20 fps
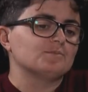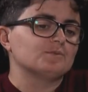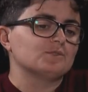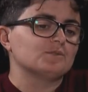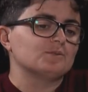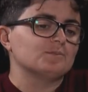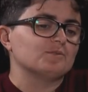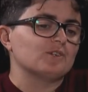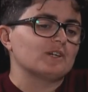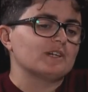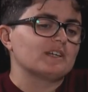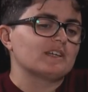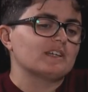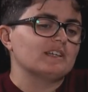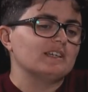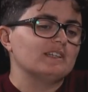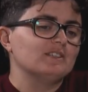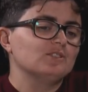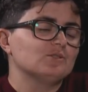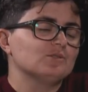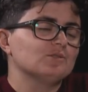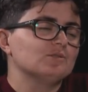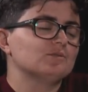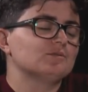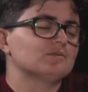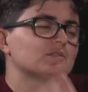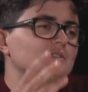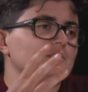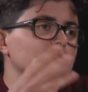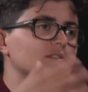break into
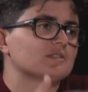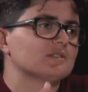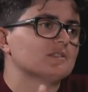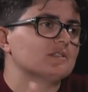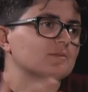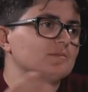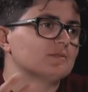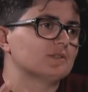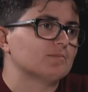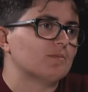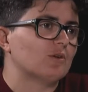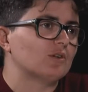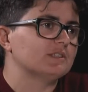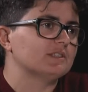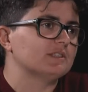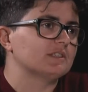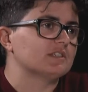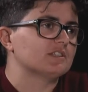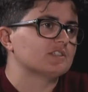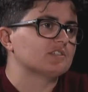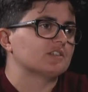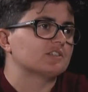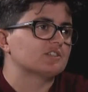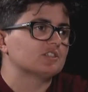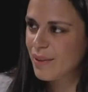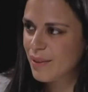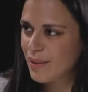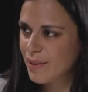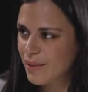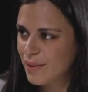the political structure
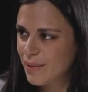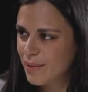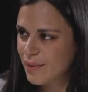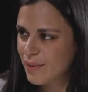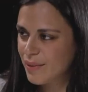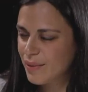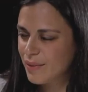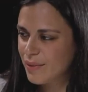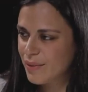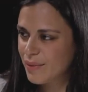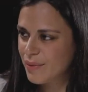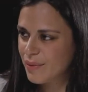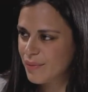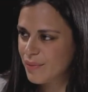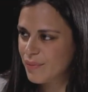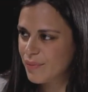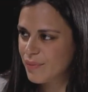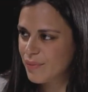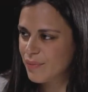that we have at the moment,